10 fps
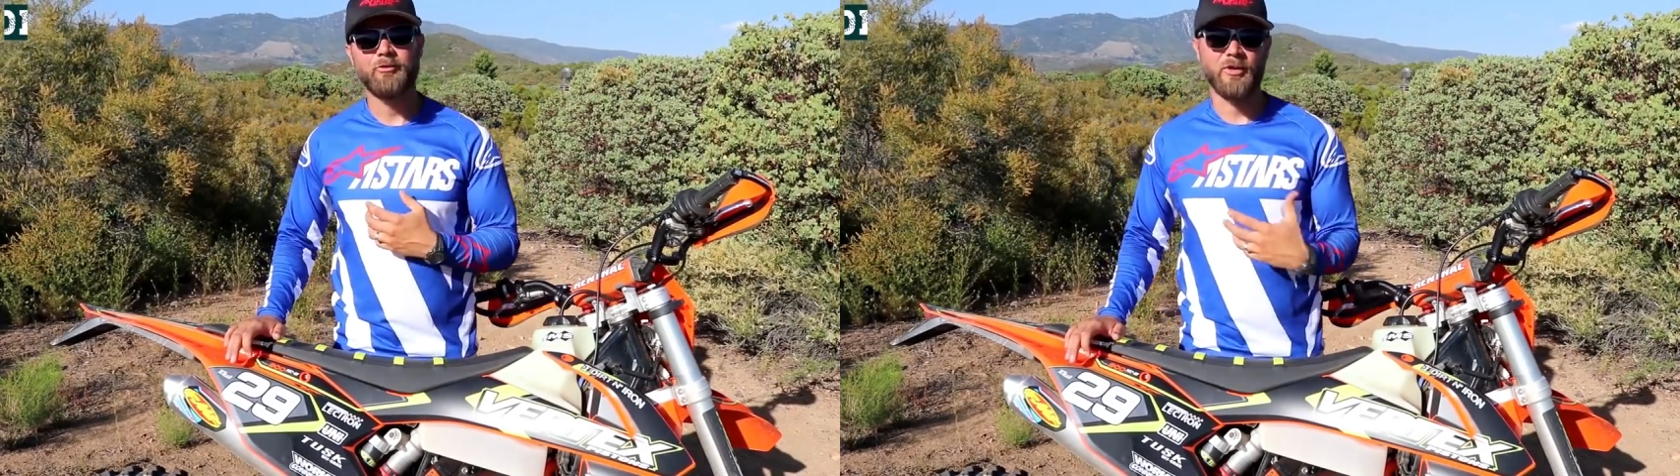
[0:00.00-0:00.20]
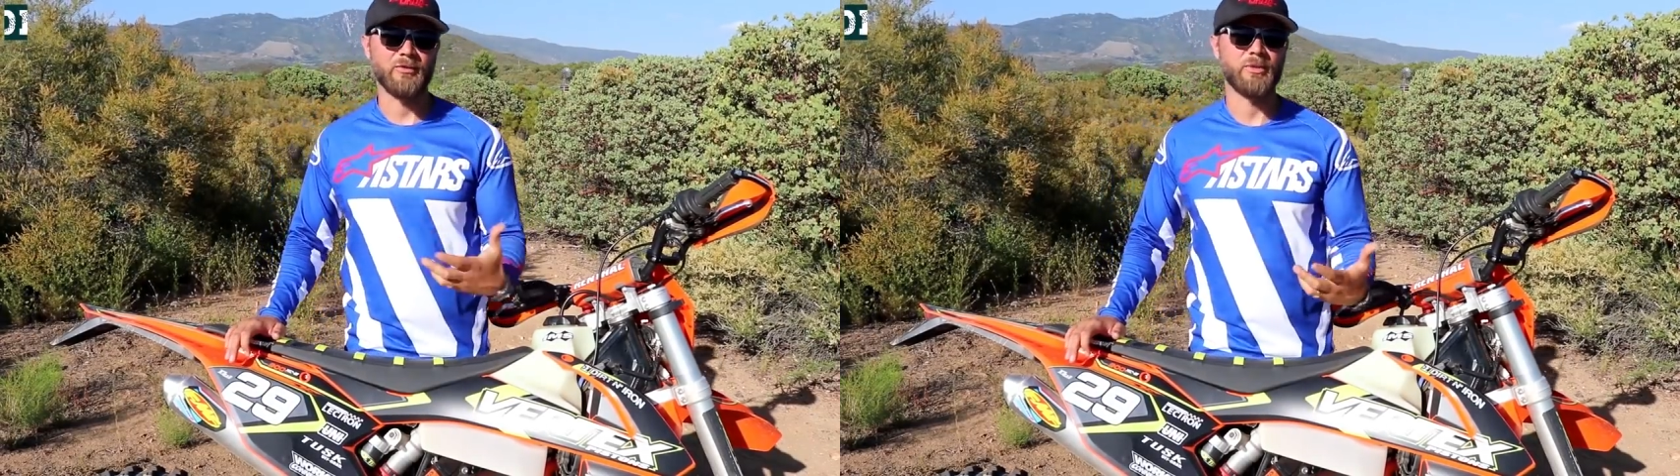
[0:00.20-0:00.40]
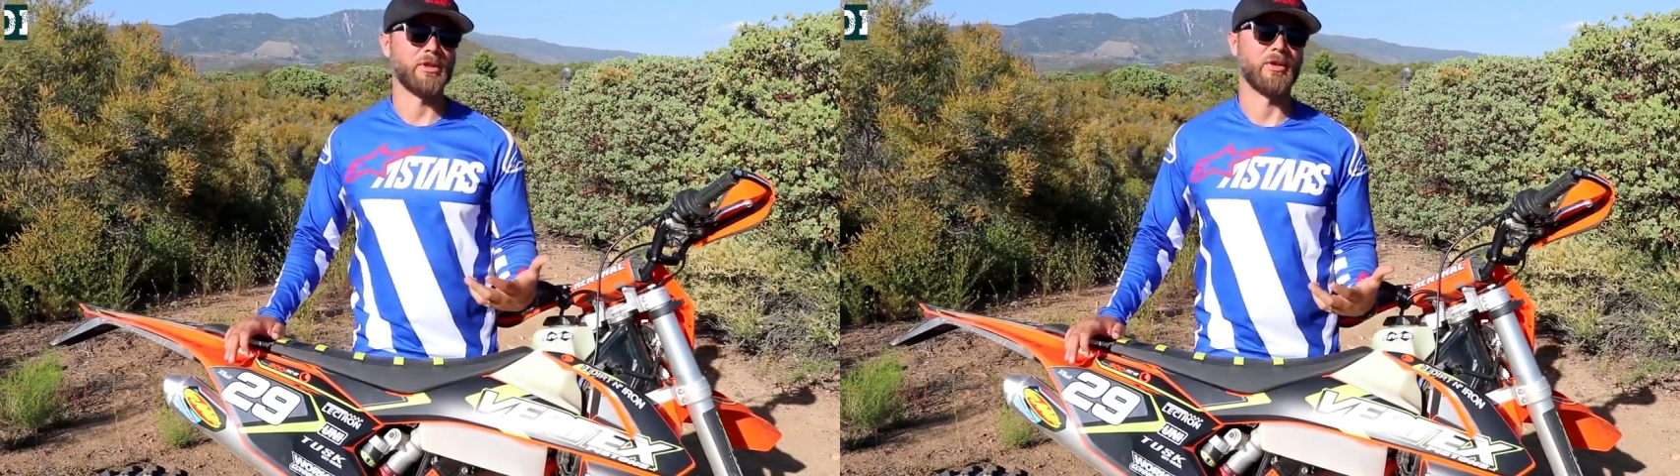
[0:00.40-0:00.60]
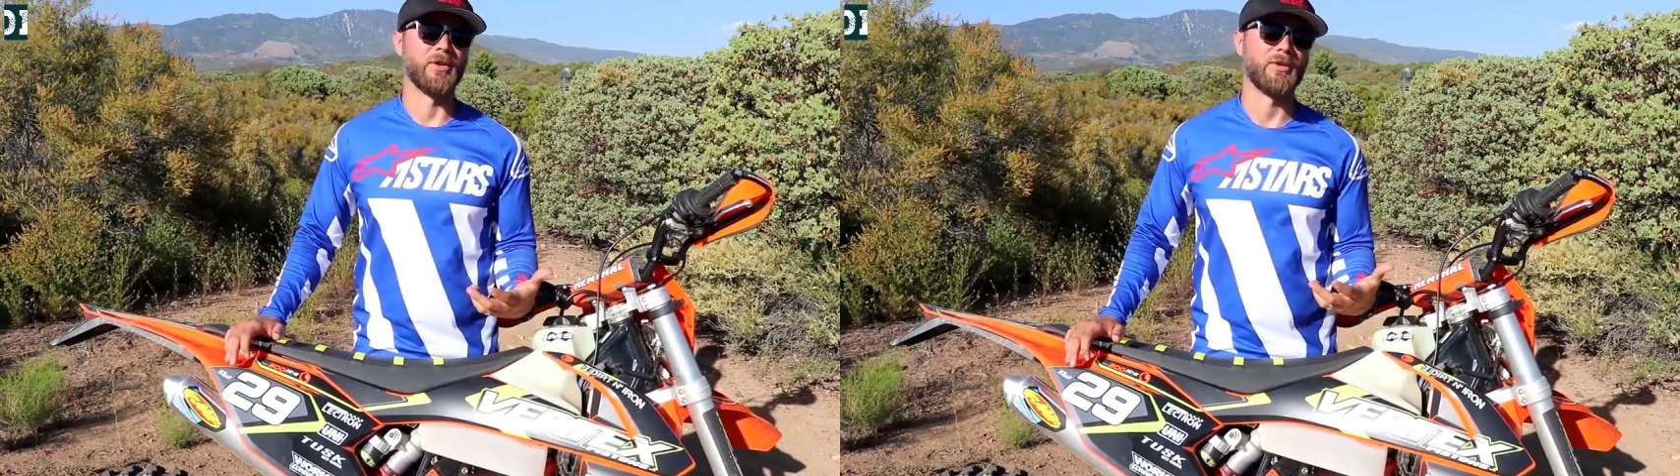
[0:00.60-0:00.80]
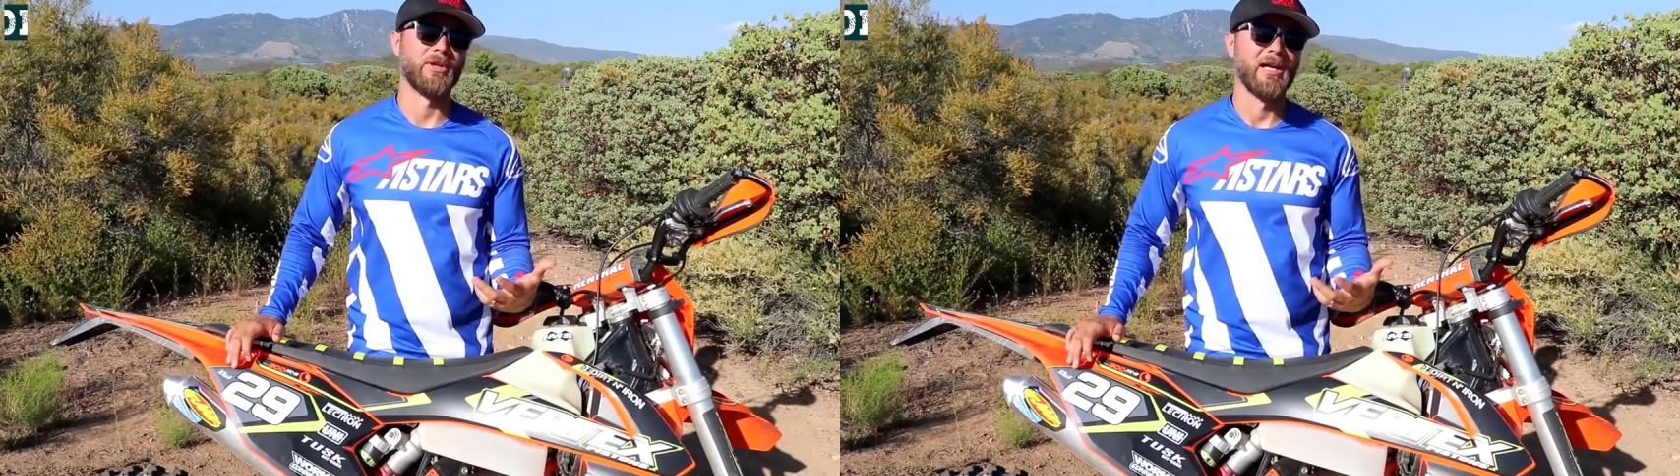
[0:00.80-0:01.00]
feel really
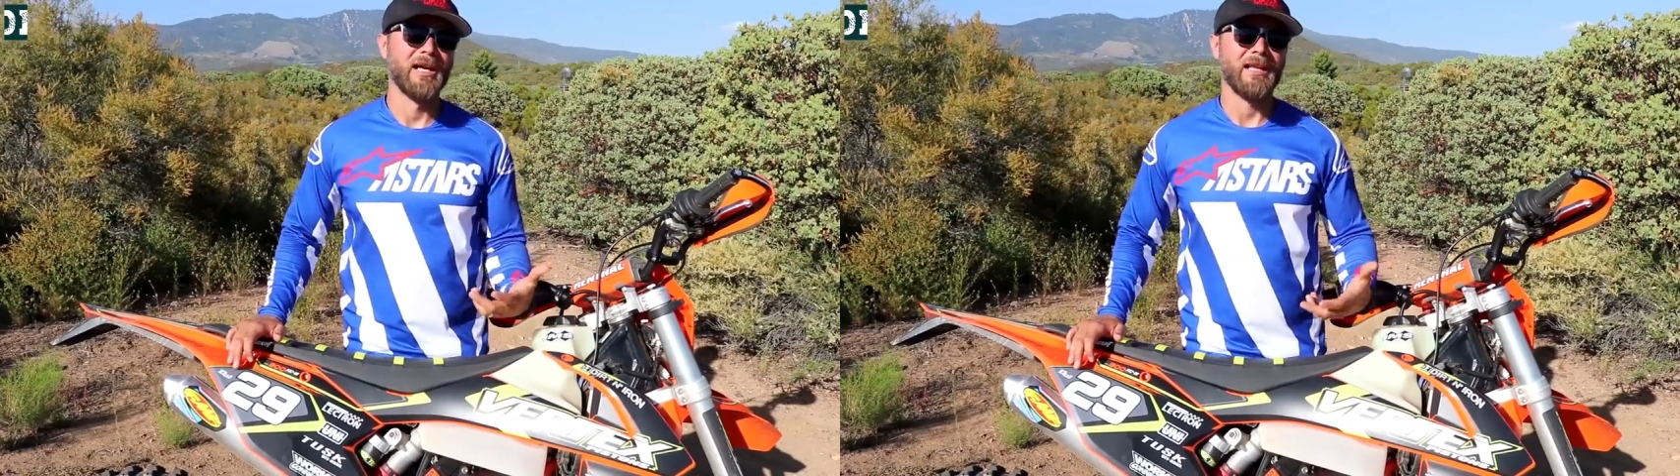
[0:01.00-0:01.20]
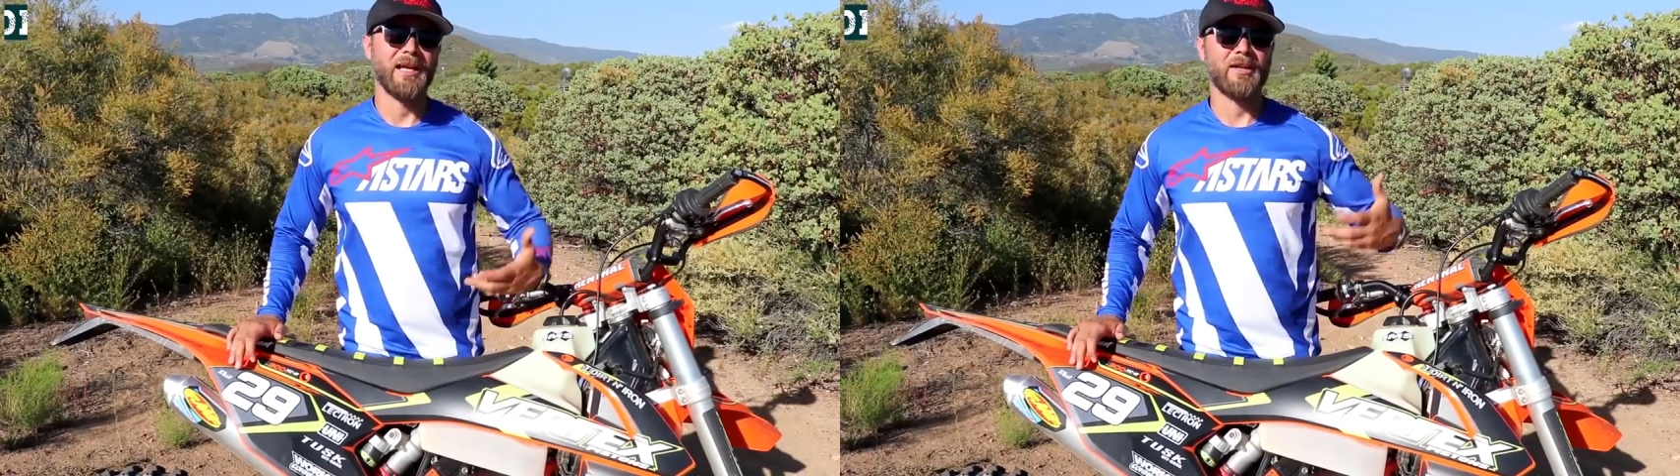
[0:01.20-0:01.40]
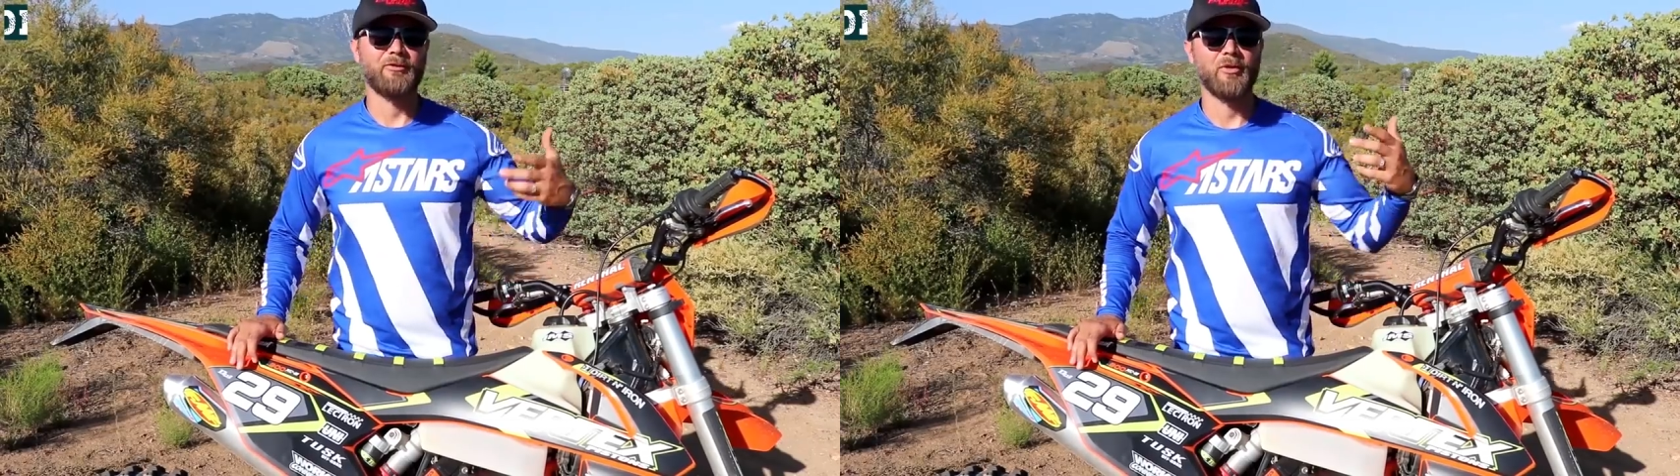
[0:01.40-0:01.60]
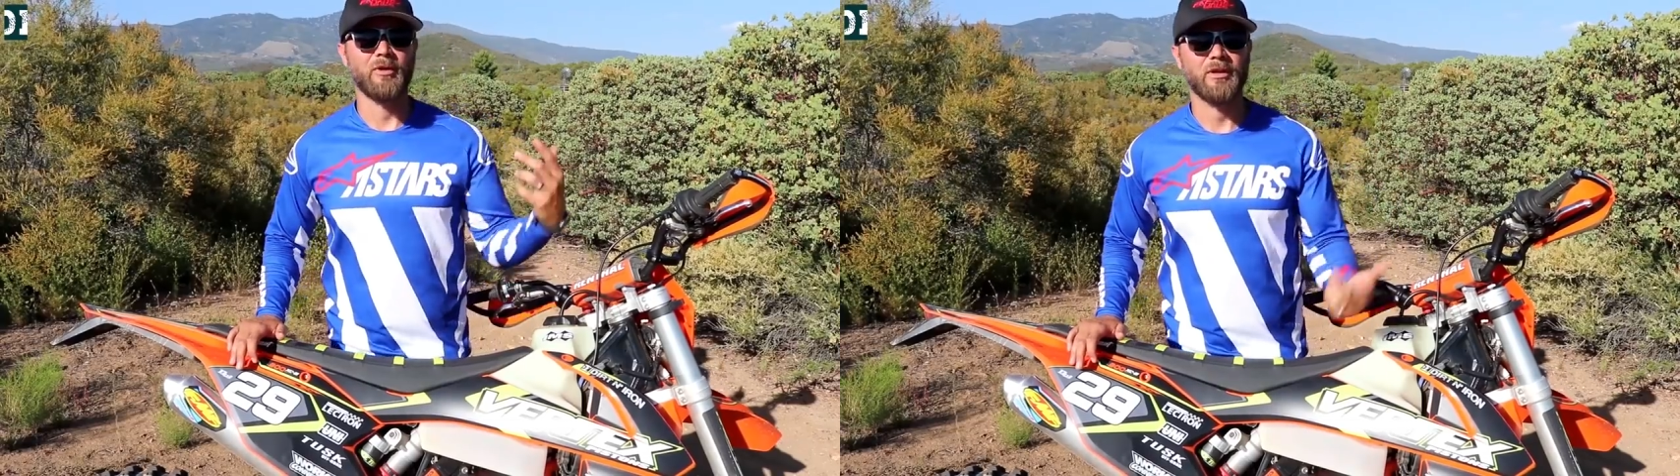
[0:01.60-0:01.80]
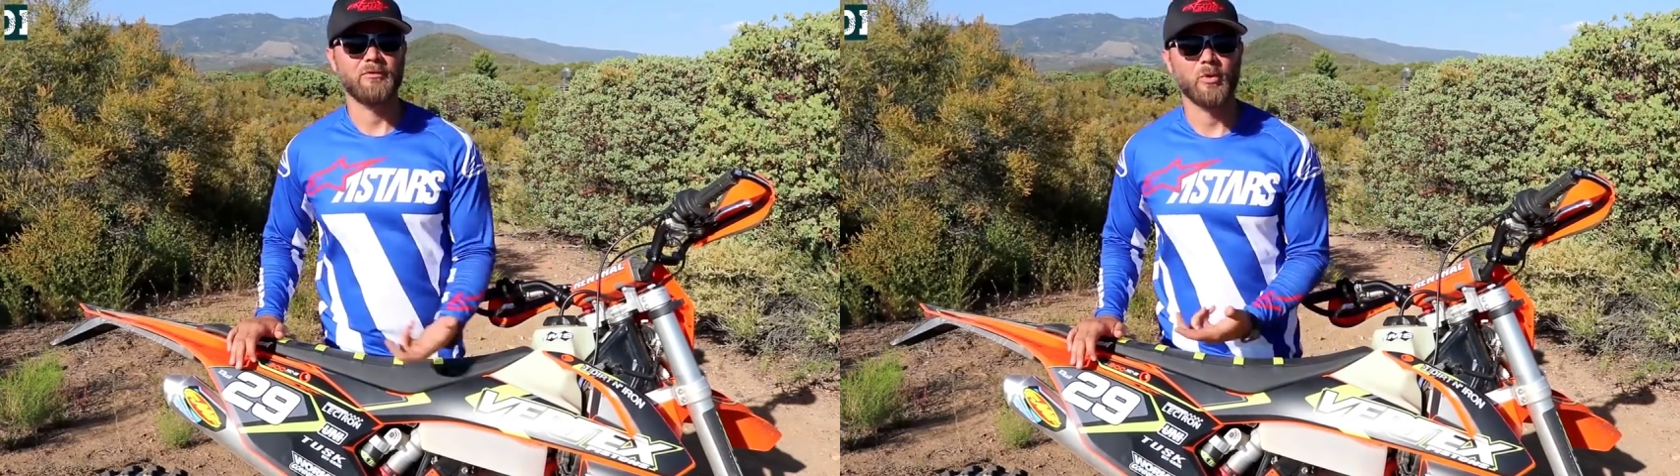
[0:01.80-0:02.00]
good. Like
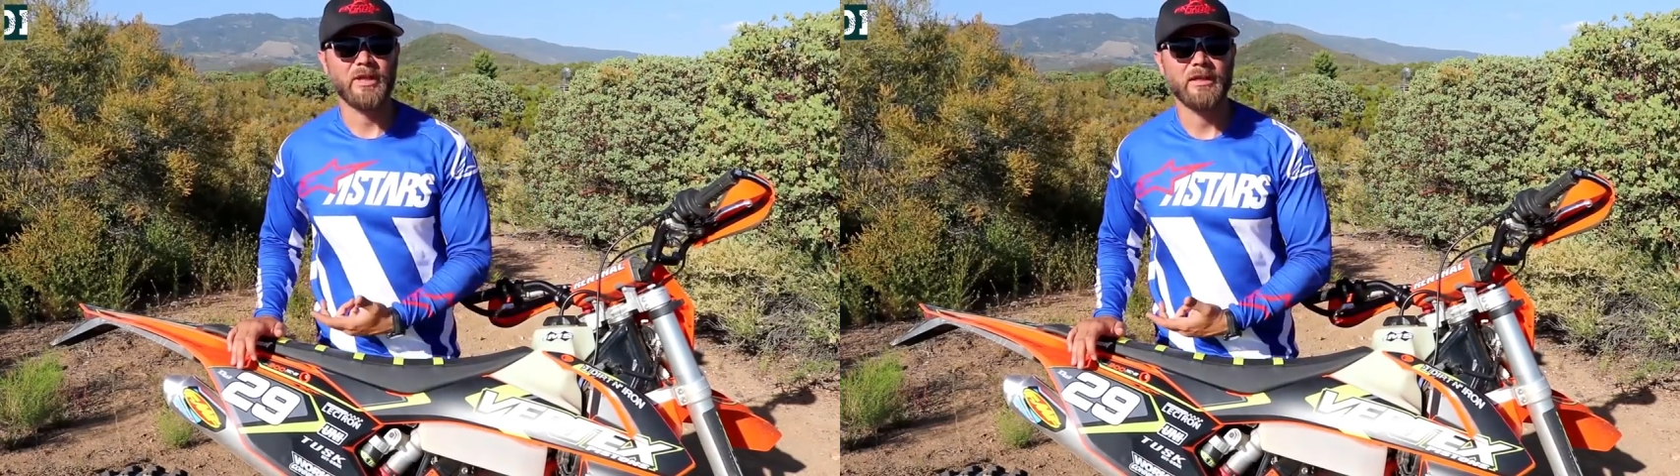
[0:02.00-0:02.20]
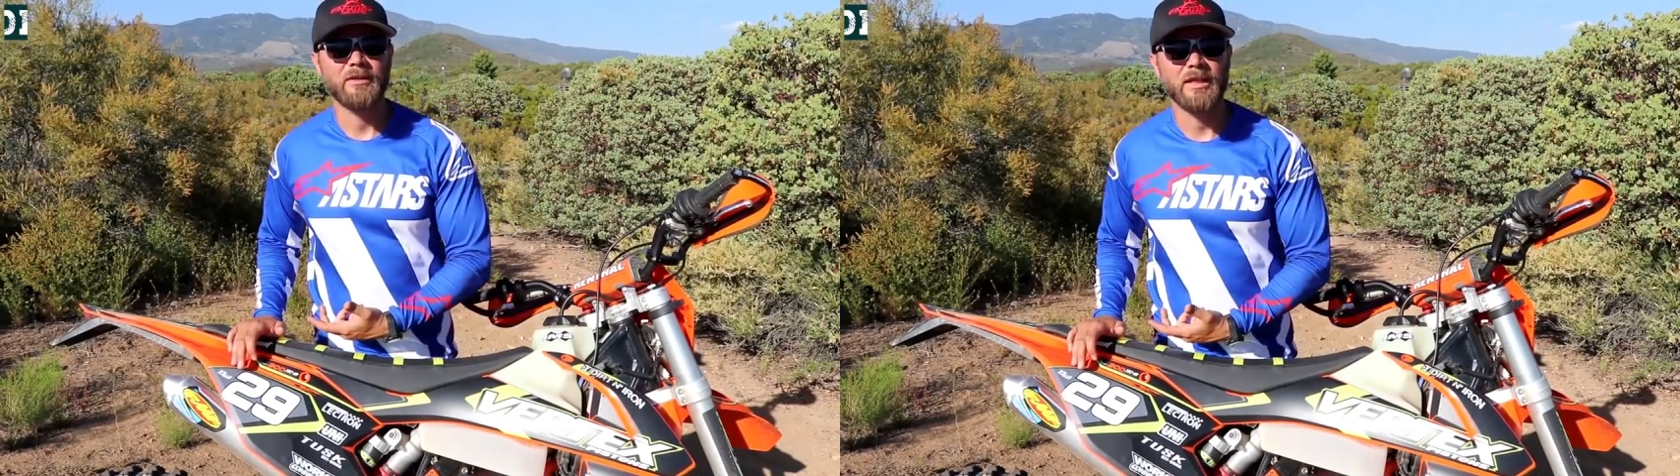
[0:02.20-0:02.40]
for what,